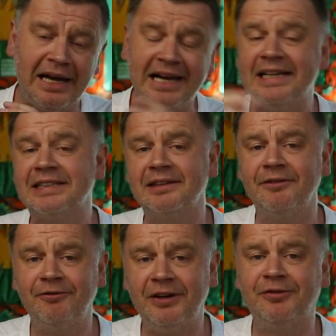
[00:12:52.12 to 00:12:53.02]
is
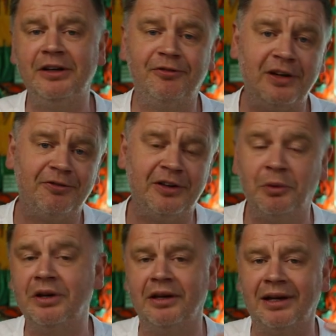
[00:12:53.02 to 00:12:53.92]
50-50
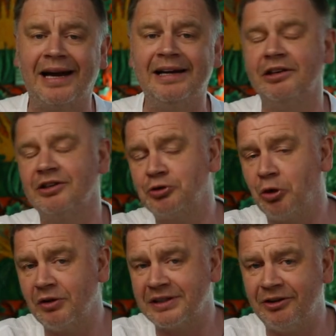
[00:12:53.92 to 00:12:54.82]
with the kind of the
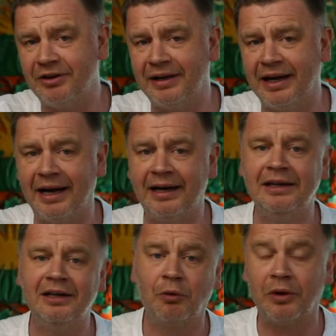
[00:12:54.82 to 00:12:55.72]
stories that are in there,
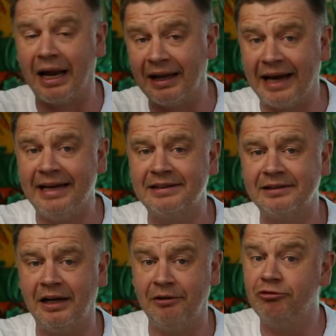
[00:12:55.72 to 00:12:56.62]
what I
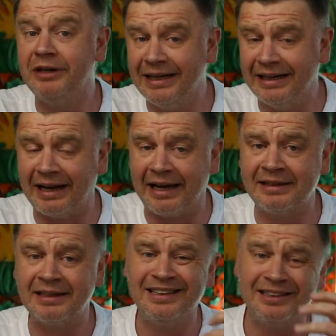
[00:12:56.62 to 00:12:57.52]
liked and really
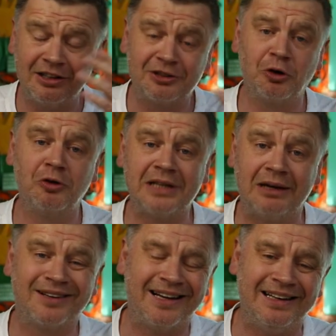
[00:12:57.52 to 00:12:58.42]
liked, to the stories
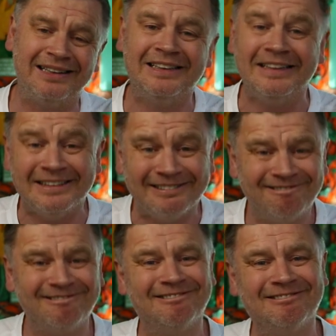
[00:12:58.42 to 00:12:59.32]
that I'm kind of,
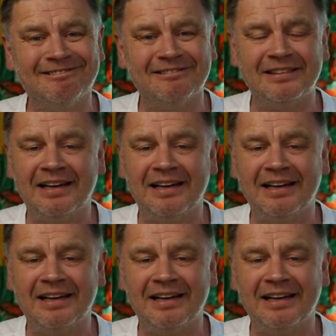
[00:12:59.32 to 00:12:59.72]
ooh.